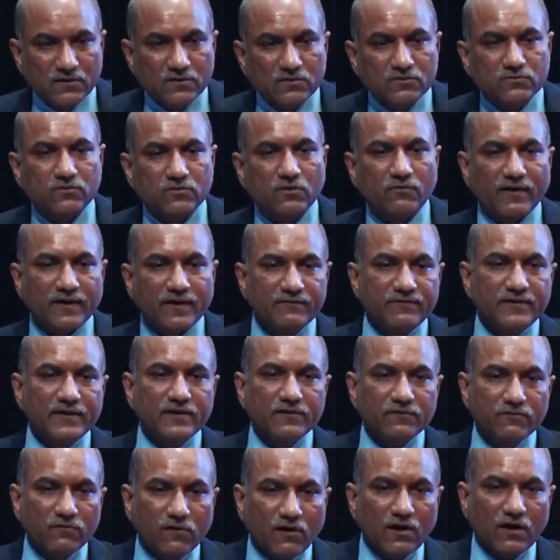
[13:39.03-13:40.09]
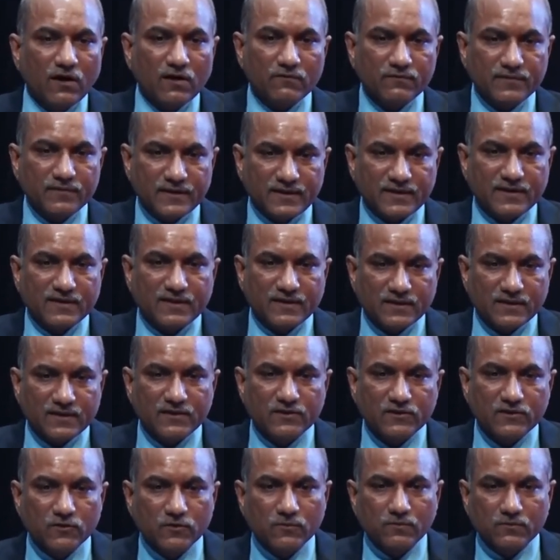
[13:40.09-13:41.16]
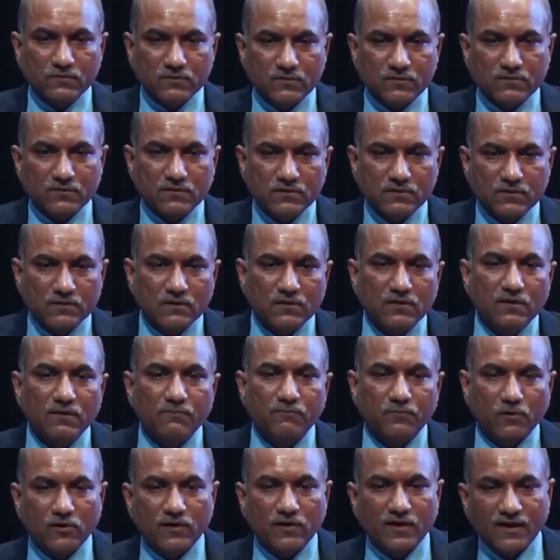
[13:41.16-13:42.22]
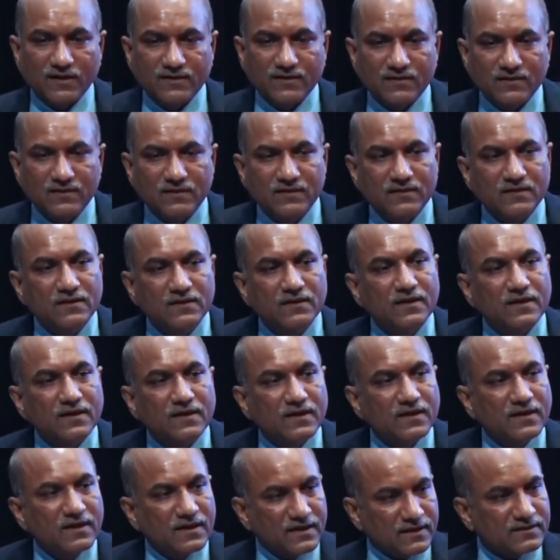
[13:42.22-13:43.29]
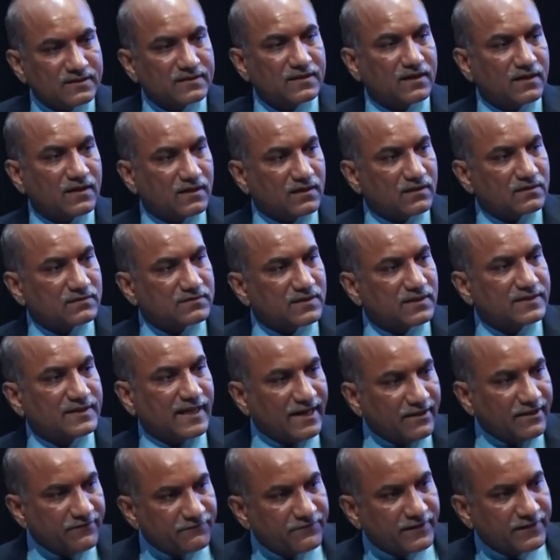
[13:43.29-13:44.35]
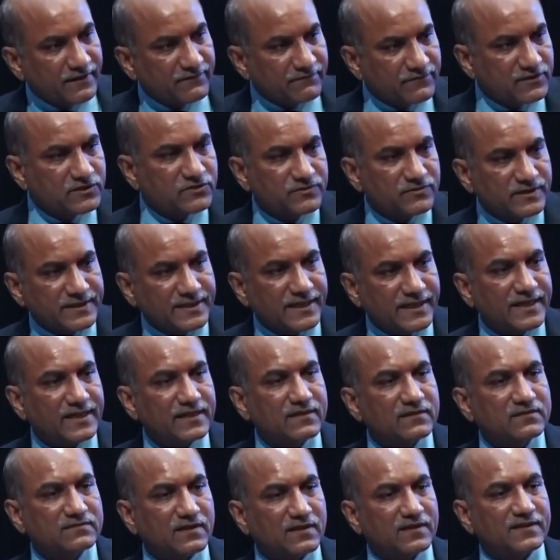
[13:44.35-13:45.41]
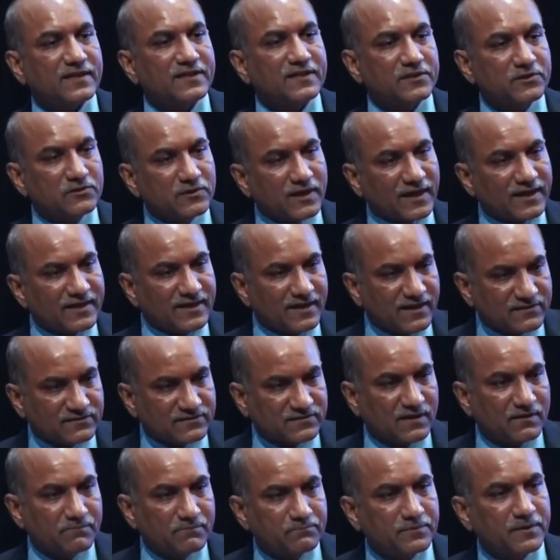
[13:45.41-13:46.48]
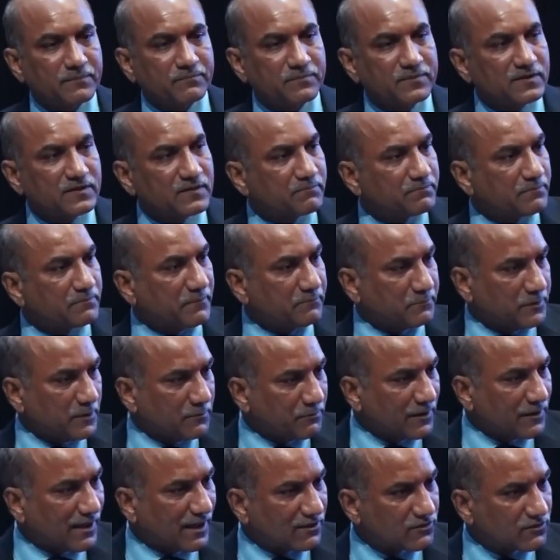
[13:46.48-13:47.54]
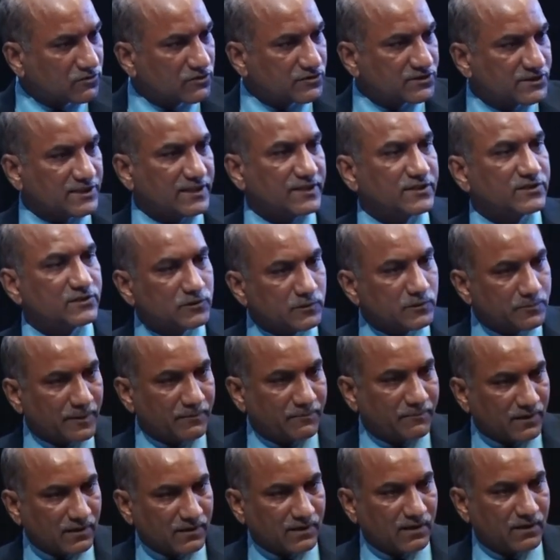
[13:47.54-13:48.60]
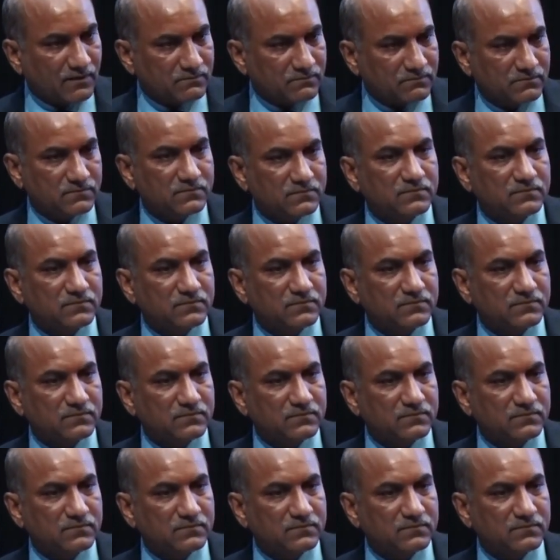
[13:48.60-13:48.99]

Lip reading: So when we evolve a new product, the time frame which we take, certain new ideas come. People also change, new people come.